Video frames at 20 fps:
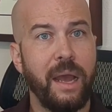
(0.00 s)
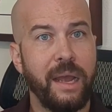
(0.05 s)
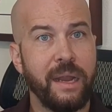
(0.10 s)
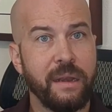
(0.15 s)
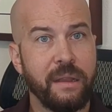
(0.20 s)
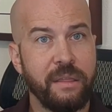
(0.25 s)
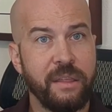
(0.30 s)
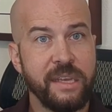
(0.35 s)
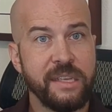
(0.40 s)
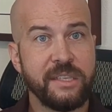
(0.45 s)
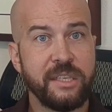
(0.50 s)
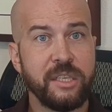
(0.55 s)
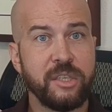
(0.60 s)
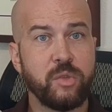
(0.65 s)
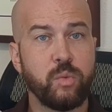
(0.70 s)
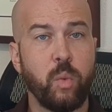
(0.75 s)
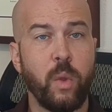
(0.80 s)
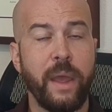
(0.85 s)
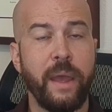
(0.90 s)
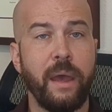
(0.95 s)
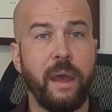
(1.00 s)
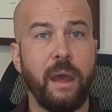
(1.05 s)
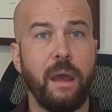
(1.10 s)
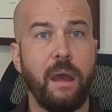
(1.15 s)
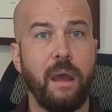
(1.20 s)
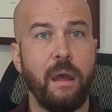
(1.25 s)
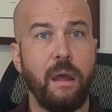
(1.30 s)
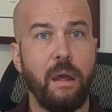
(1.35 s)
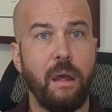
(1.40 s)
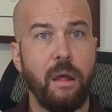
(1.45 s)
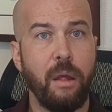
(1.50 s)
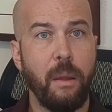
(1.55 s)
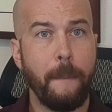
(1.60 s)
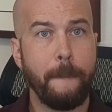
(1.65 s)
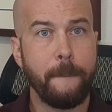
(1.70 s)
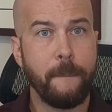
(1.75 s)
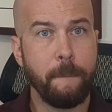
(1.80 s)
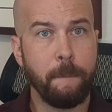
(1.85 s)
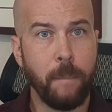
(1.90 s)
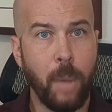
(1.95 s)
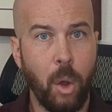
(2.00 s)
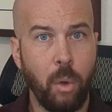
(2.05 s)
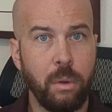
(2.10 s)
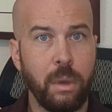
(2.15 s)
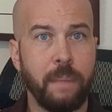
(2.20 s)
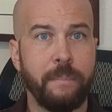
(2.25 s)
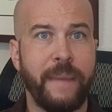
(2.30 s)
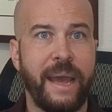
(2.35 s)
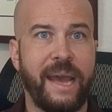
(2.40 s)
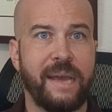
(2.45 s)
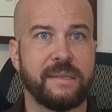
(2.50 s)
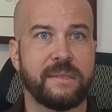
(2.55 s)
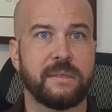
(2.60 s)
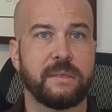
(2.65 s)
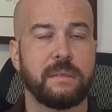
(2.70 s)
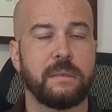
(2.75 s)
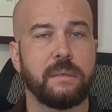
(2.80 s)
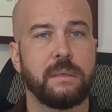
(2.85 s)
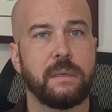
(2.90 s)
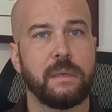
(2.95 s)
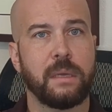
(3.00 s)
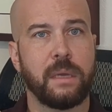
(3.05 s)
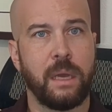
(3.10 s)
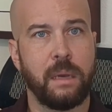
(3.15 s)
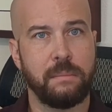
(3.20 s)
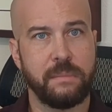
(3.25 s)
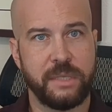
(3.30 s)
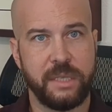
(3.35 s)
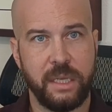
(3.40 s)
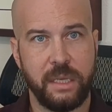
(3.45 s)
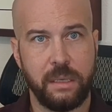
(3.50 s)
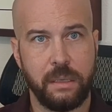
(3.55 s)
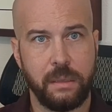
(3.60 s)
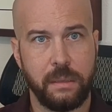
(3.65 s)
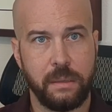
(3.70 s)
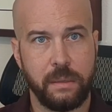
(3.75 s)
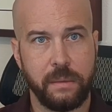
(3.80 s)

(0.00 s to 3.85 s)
And this is where molar mass comes in.